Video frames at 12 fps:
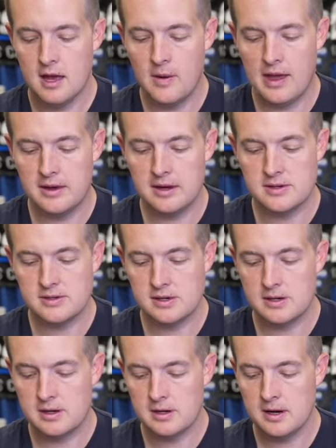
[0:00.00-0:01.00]
Oh, Alan Henderson.
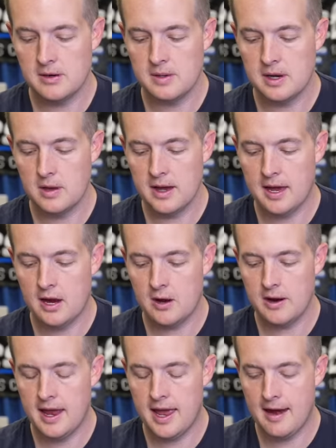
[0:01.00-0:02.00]
Alan, Alan Here we Henderson. go. Got
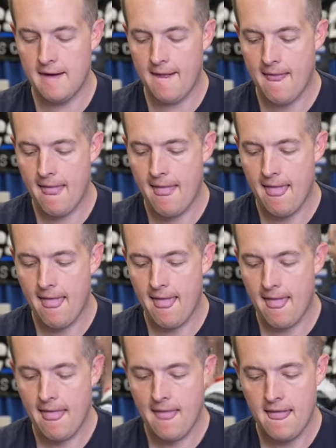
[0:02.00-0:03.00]
Garnett.
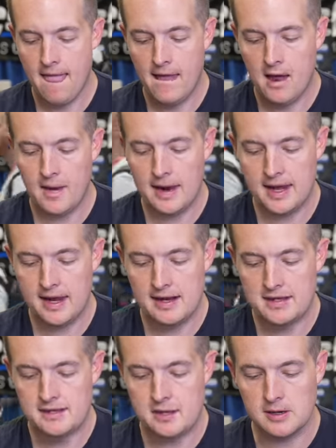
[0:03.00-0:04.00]
Uh, I got an
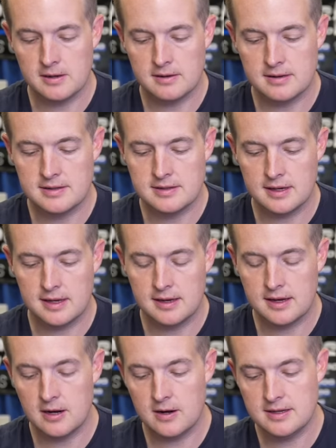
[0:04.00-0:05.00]
insert. Let's see,
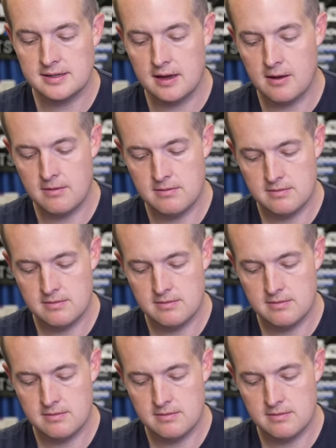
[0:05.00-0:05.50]
can already tell.